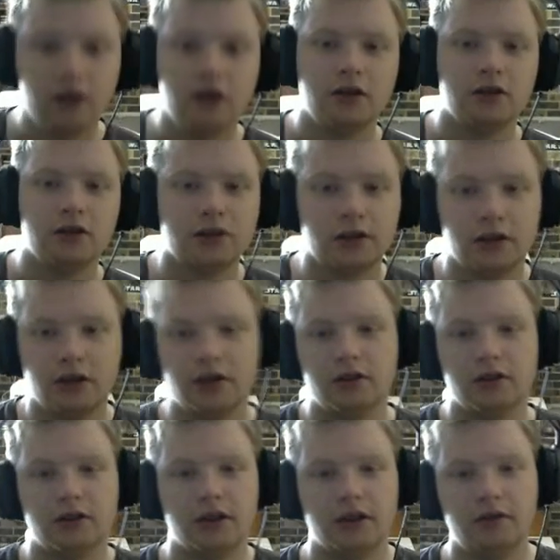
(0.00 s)
So
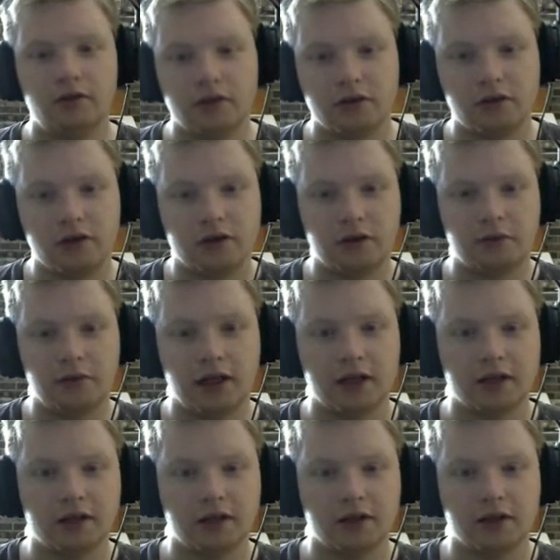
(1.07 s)
he was one of the
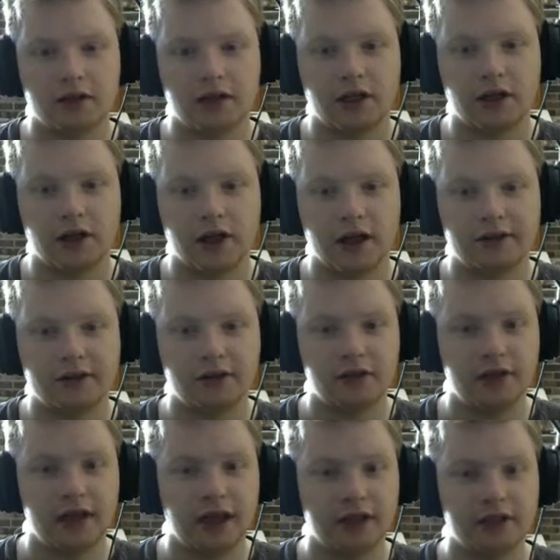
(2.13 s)
Masters on the Jedi Council, and
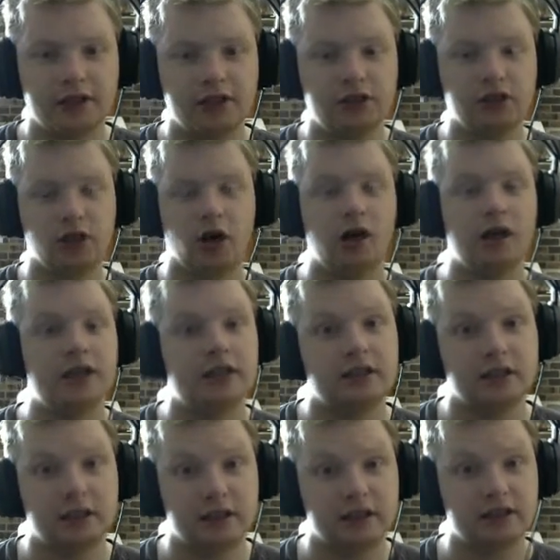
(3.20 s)
he actually dies
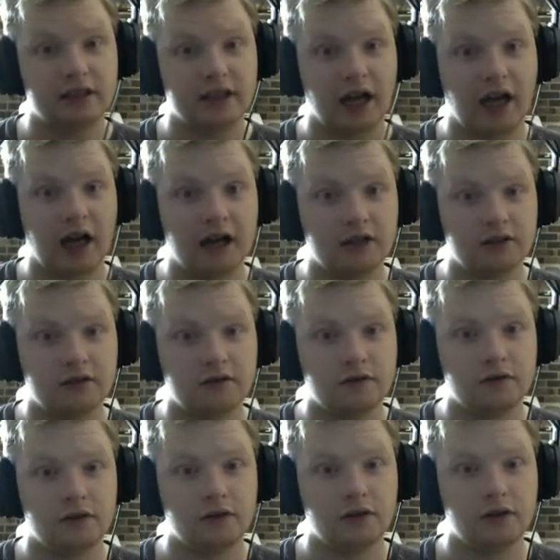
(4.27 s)
at the start of